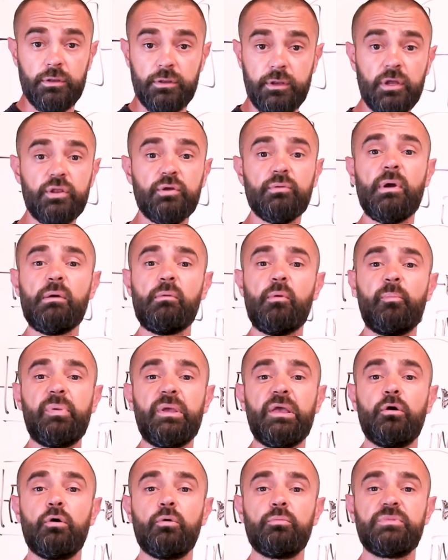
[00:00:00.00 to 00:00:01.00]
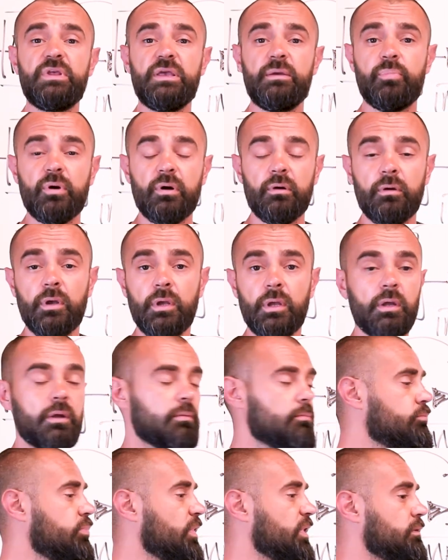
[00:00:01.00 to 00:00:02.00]
The other way would be Home Depot,
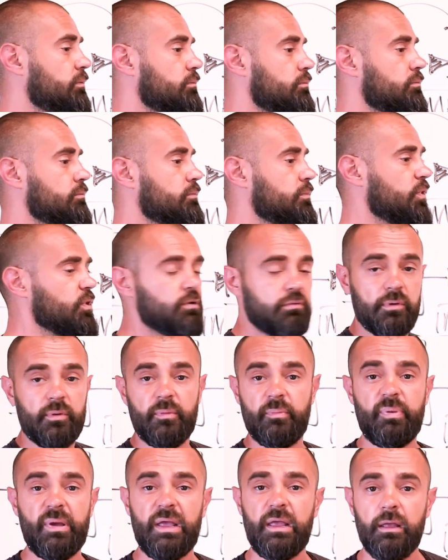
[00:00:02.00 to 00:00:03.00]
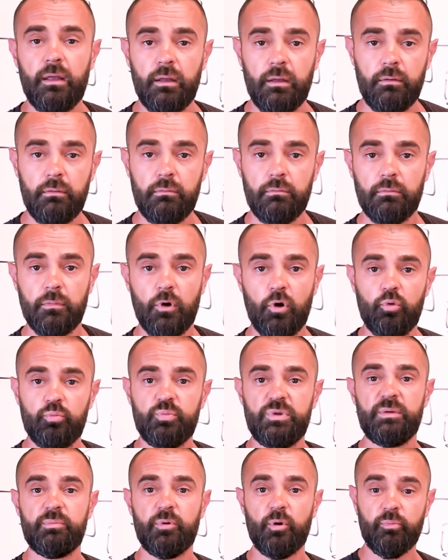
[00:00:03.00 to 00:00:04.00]
but you don't want to pay
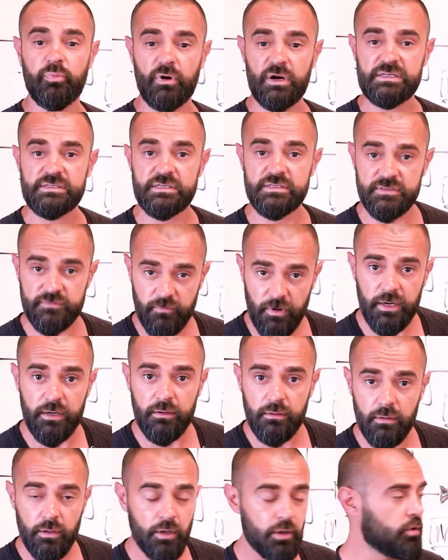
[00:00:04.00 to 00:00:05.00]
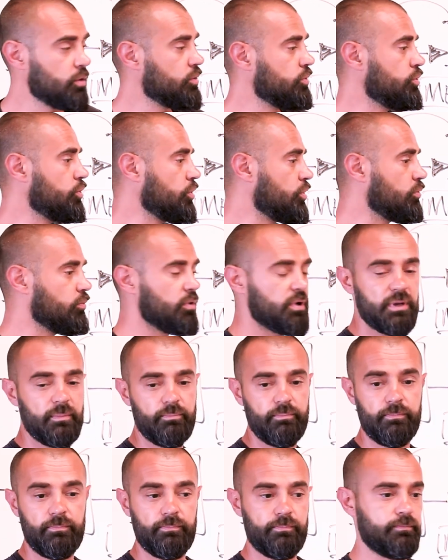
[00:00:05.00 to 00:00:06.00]
Home Depot prices, right? You don't want
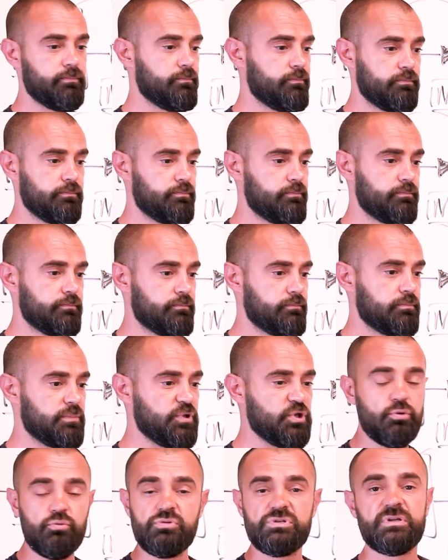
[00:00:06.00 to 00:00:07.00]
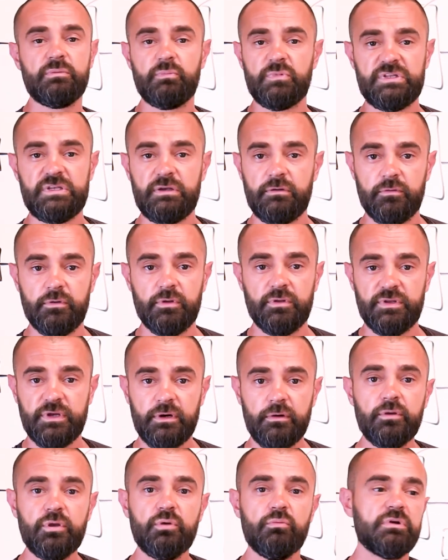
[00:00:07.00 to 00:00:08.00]
to use the material
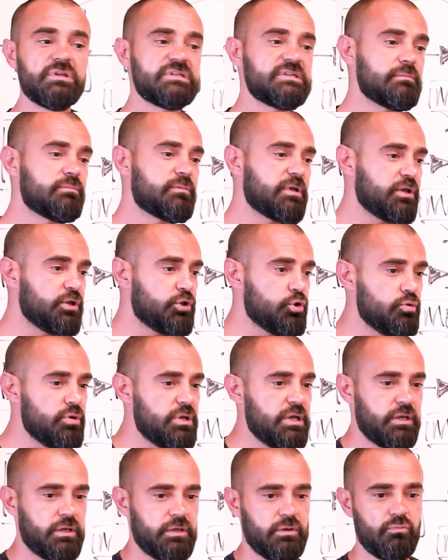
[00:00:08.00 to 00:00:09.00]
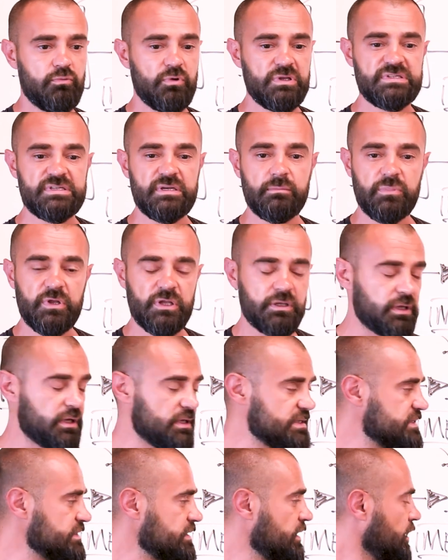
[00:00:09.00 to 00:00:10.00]
there. You want something unique, you want something
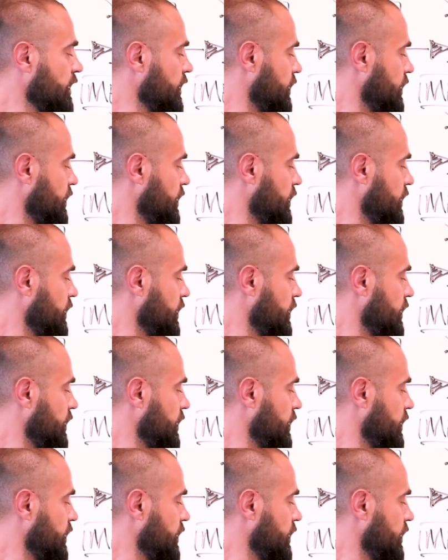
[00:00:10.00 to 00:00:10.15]
nice.